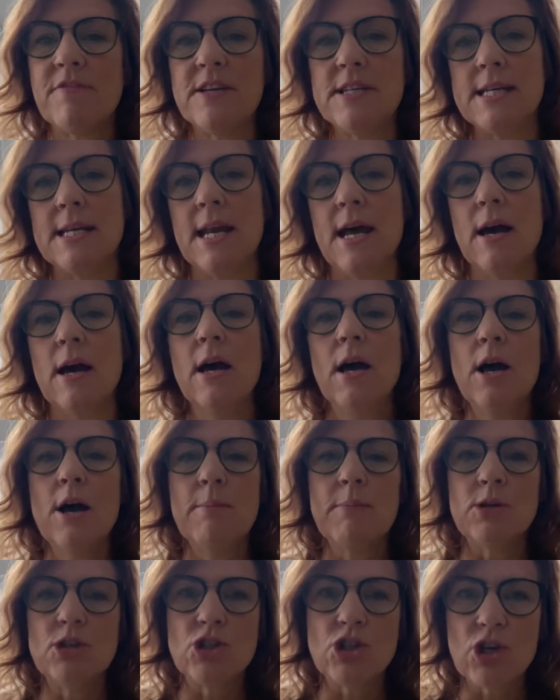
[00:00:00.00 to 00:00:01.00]
for dinner,
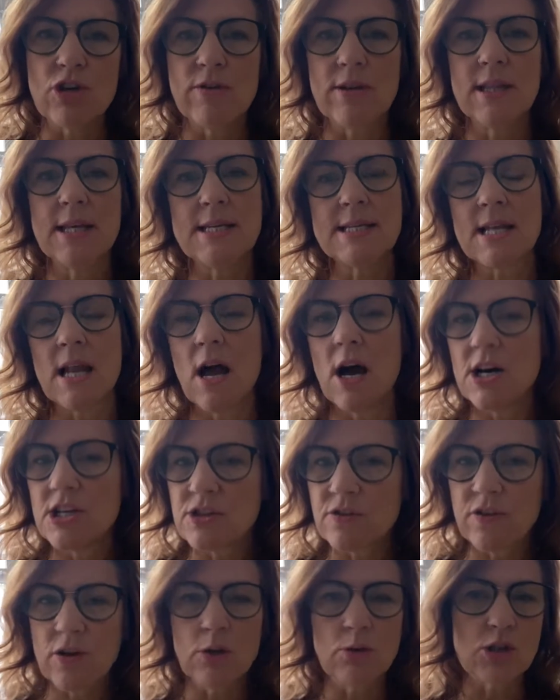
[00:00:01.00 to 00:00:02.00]
but during these
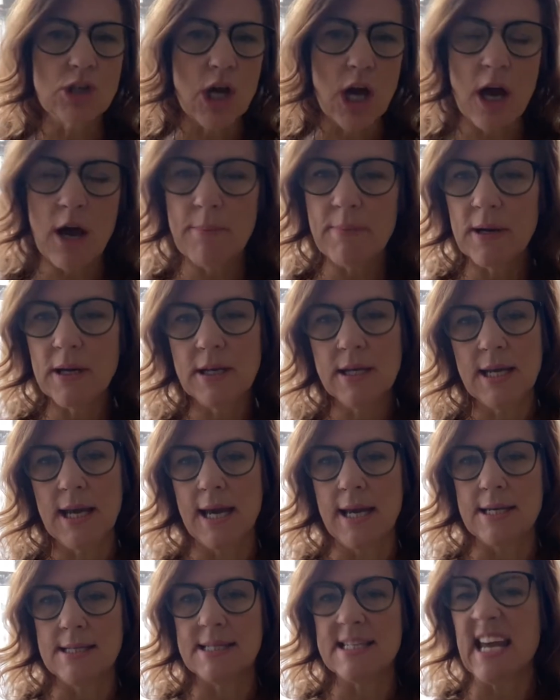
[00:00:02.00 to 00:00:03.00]
last few turbulent
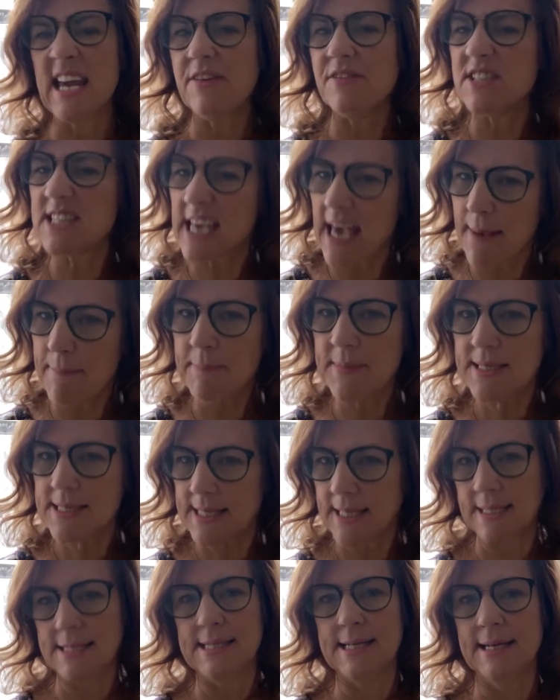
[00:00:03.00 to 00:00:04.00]
years, David kept
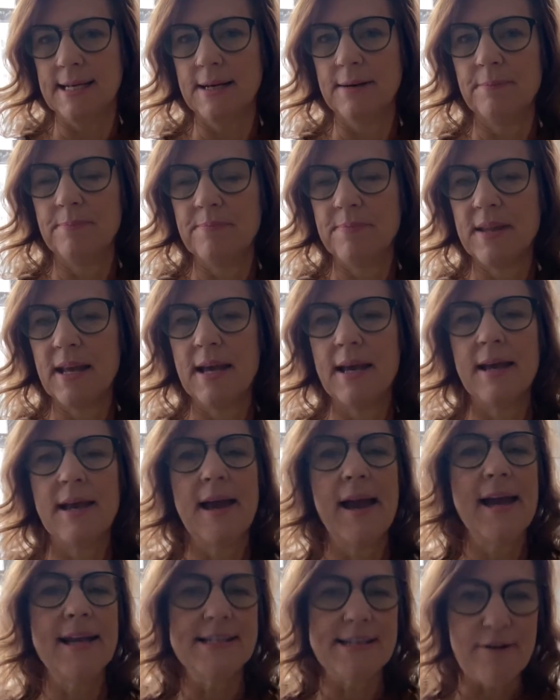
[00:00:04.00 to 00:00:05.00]
missing dinner.
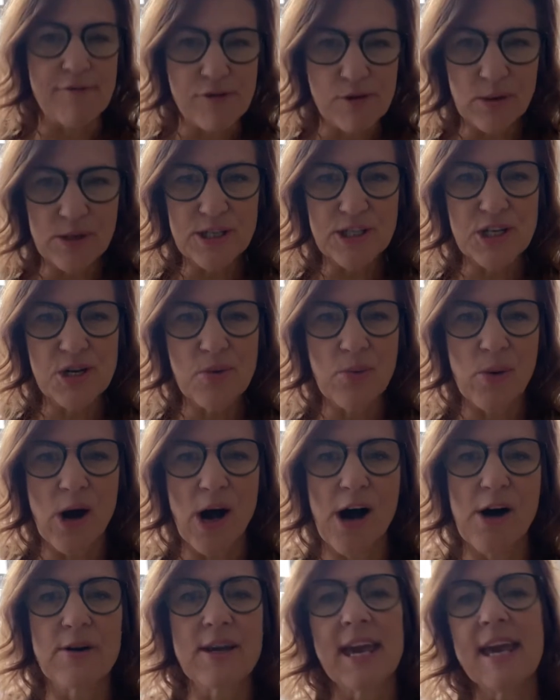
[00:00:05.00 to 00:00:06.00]
And every once in a
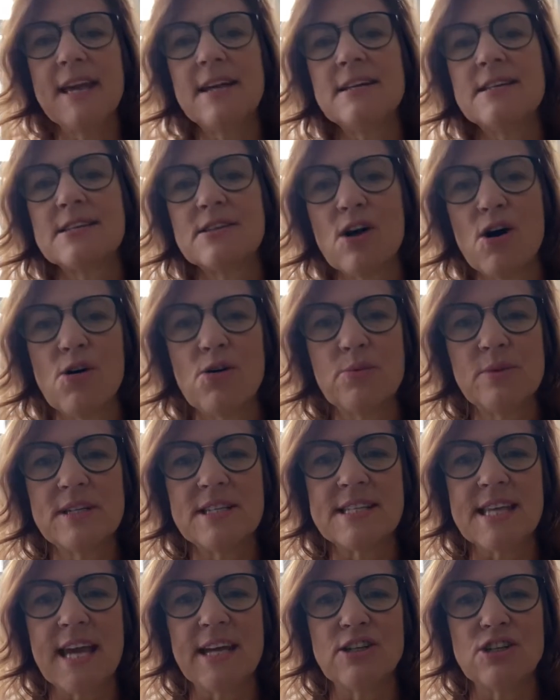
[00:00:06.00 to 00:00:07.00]
while, King Saul would
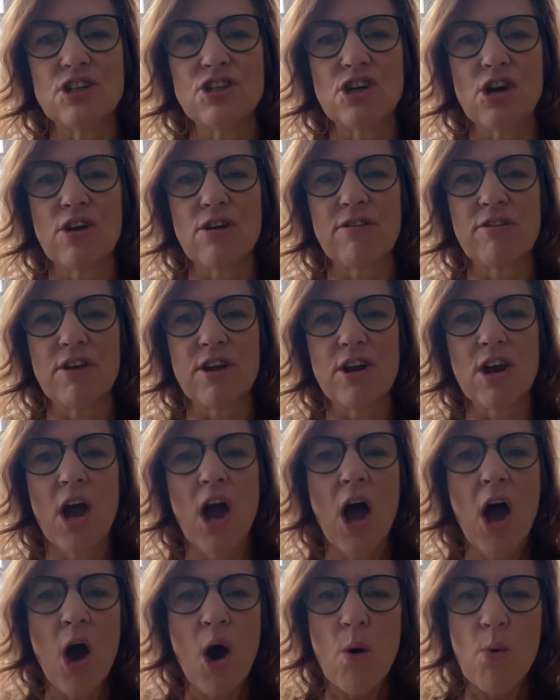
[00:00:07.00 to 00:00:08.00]
say to Jonathan,
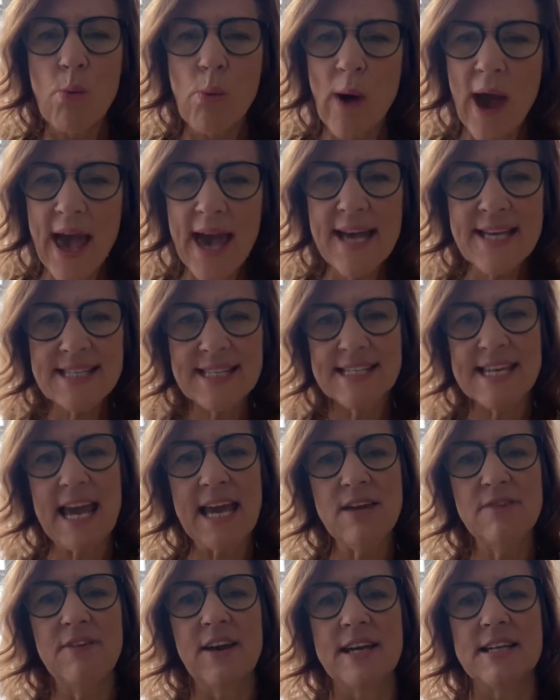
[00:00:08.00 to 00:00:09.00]
"Where's
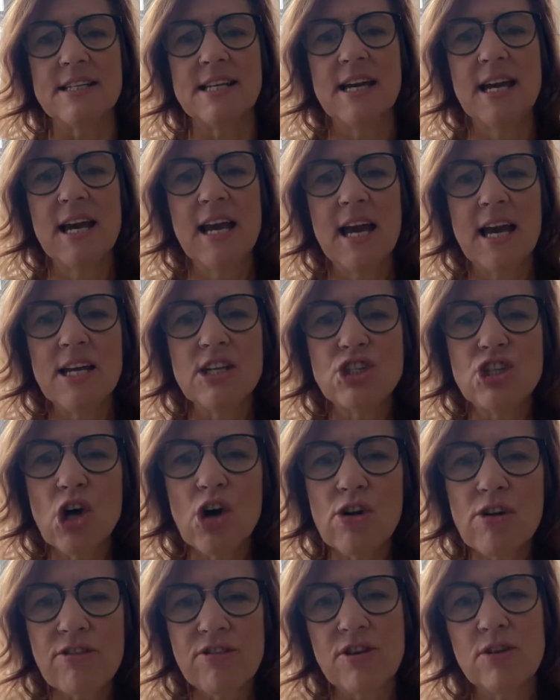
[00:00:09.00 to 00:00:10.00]
David?" And
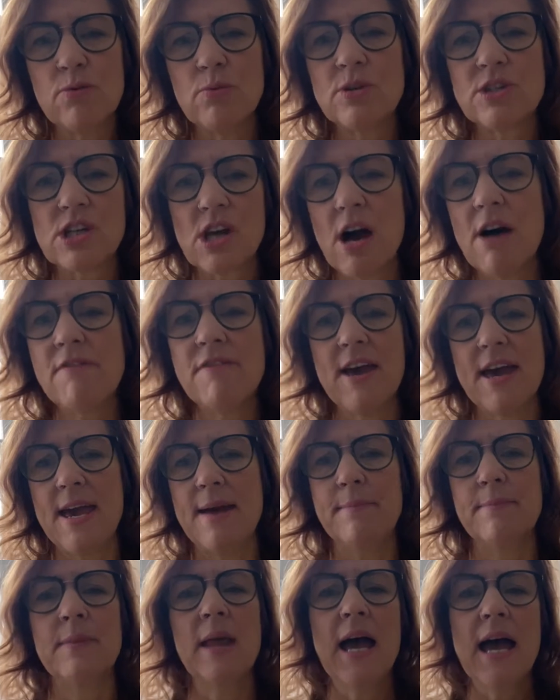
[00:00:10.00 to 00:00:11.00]
Jonathan would cover
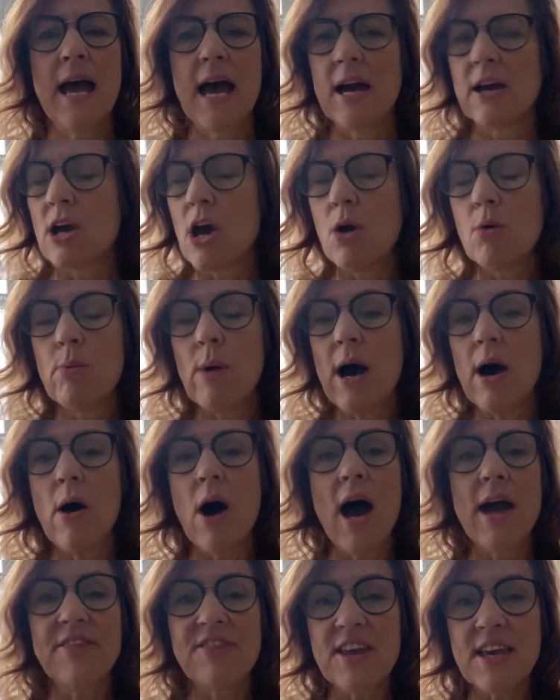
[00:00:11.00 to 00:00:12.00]
him and go, "Well,
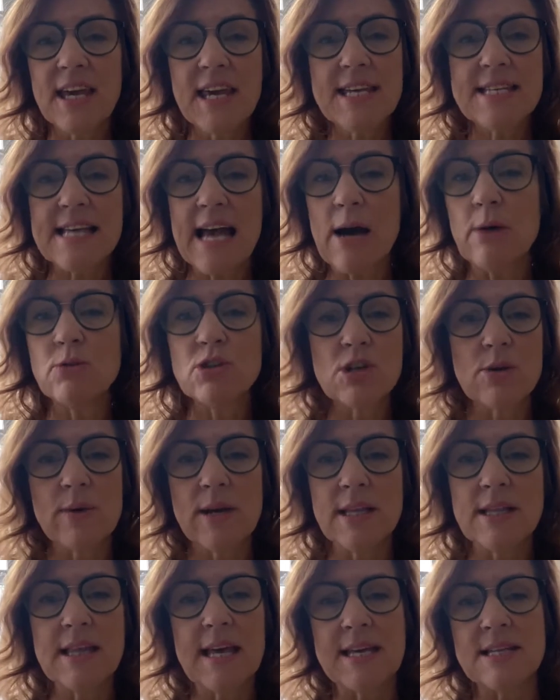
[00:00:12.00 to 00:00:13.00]
I think he's out
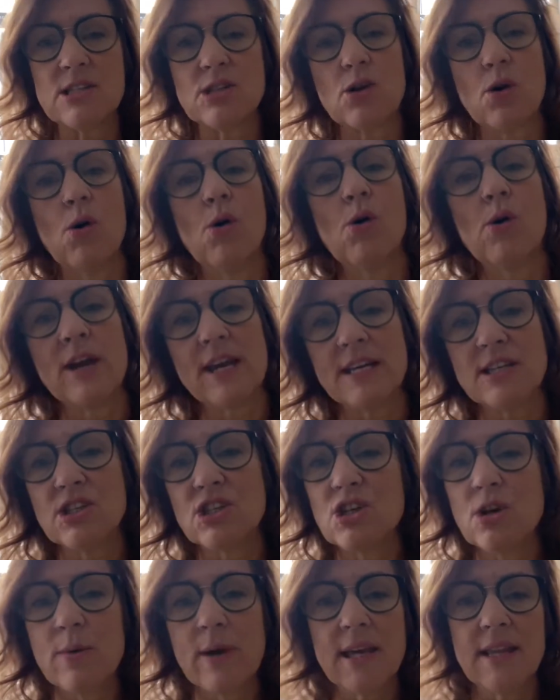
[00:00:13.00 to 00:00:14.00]
doing this or he's
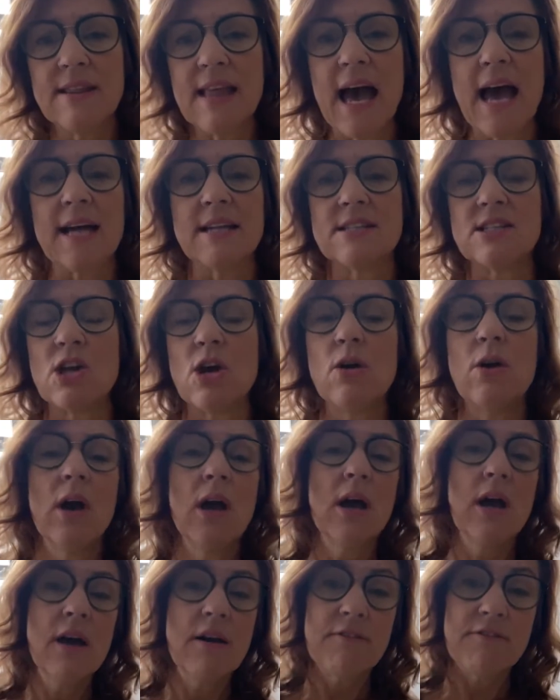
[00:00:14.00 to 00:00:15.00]
doing that." So
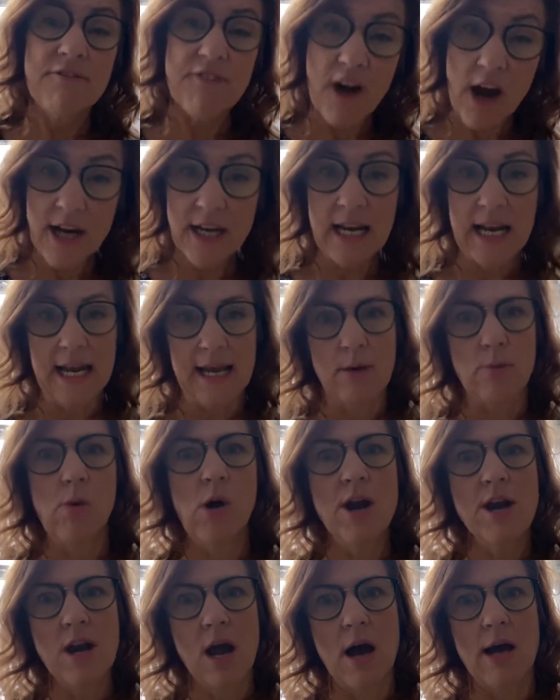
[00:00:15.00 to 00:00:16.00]
finally,
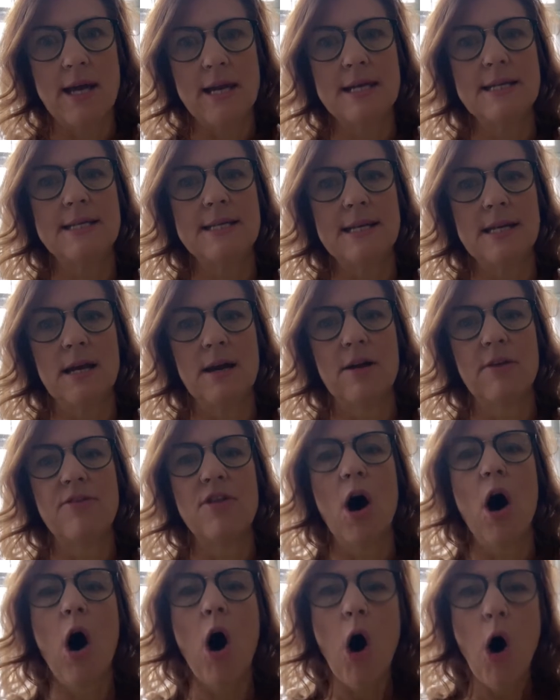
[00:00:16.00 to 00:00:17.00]
one night at dinner,
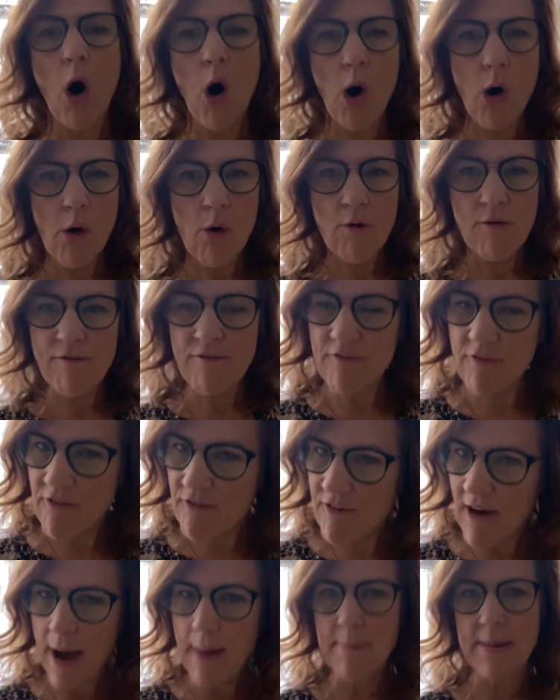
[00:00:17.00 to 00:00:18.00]
the whole
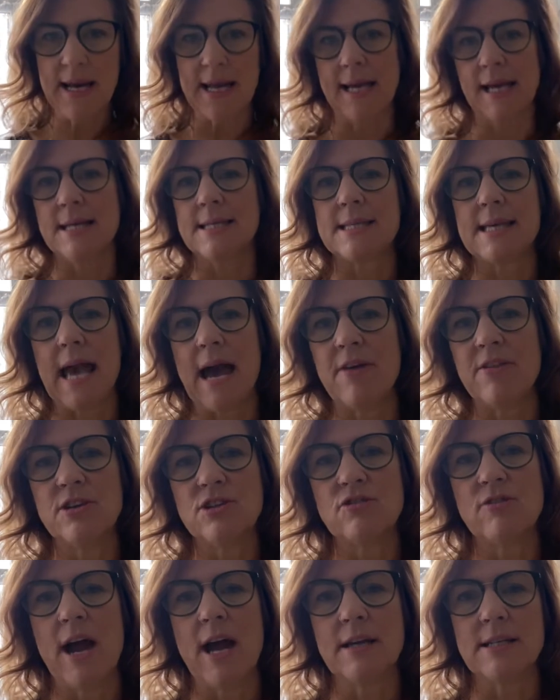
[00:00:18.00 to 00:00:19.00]
family is
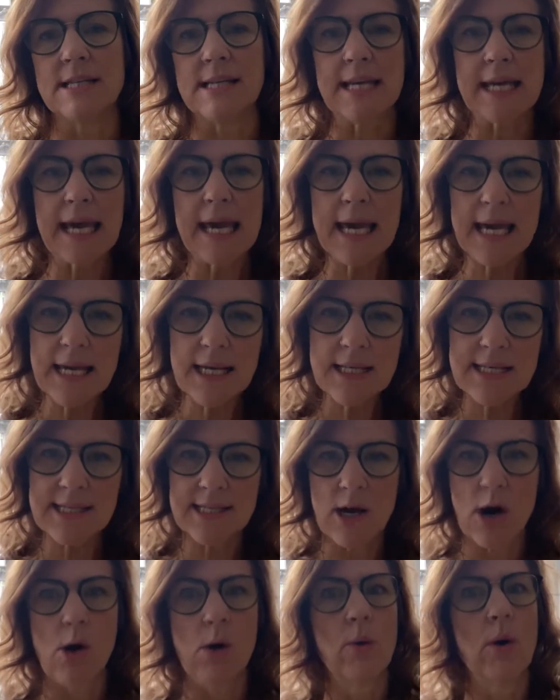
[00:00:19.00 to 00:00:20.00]
gathered around and King
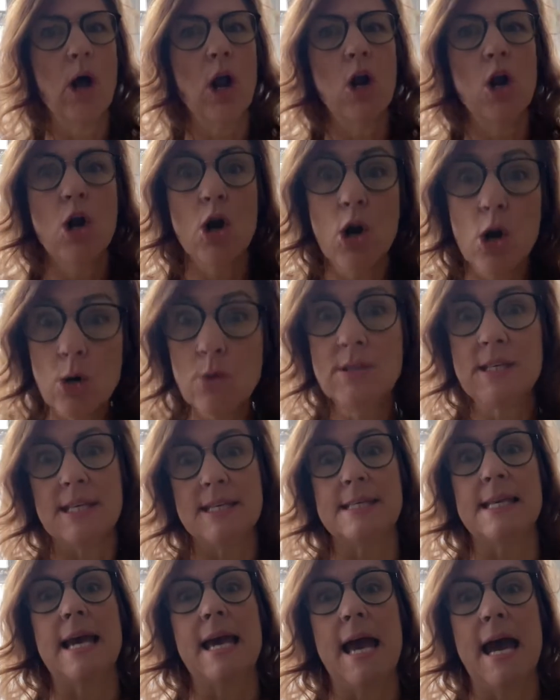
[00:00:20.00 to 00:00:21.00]
Saul
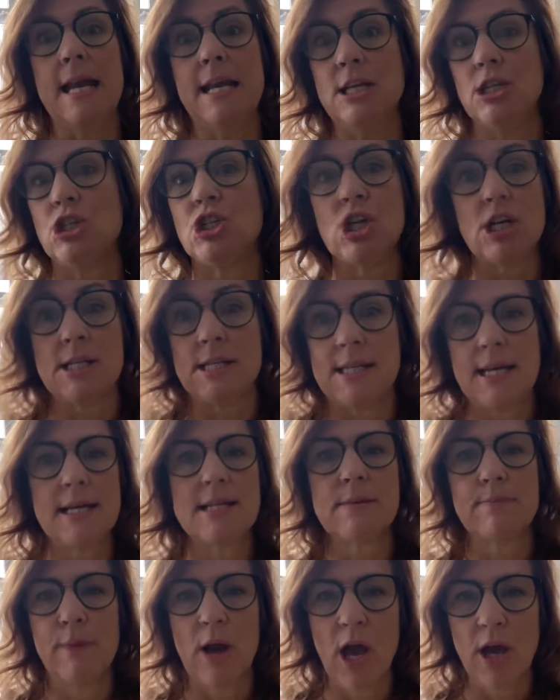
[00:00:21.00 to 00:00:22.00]
loses it and he just
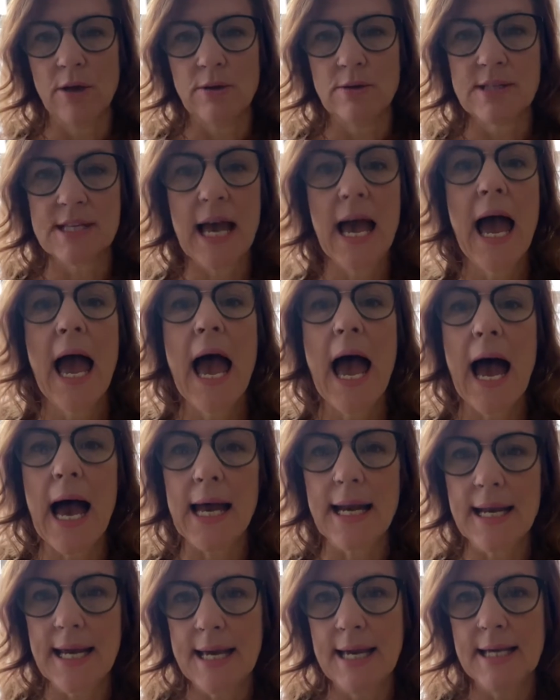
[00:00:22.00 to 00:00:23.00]
explodes.
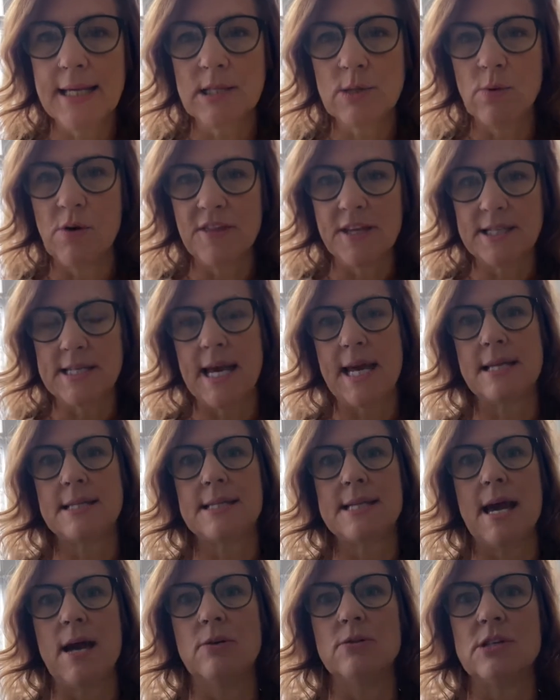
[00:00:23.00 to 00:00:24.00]
And here's what the
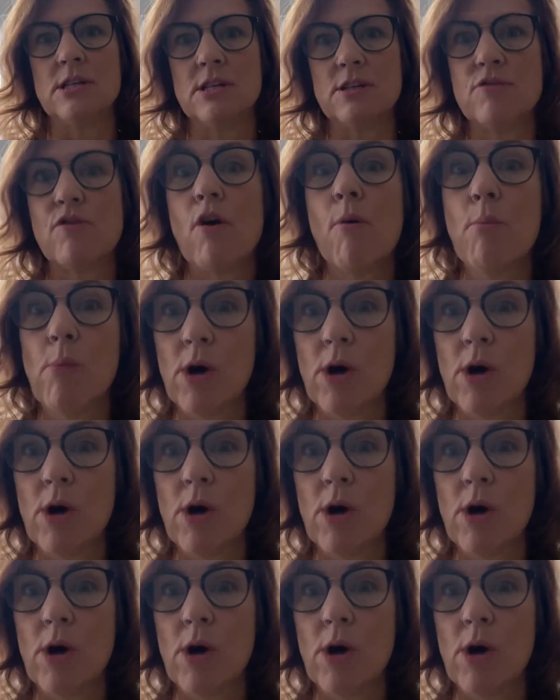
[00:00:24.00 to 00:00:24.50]
text tells us from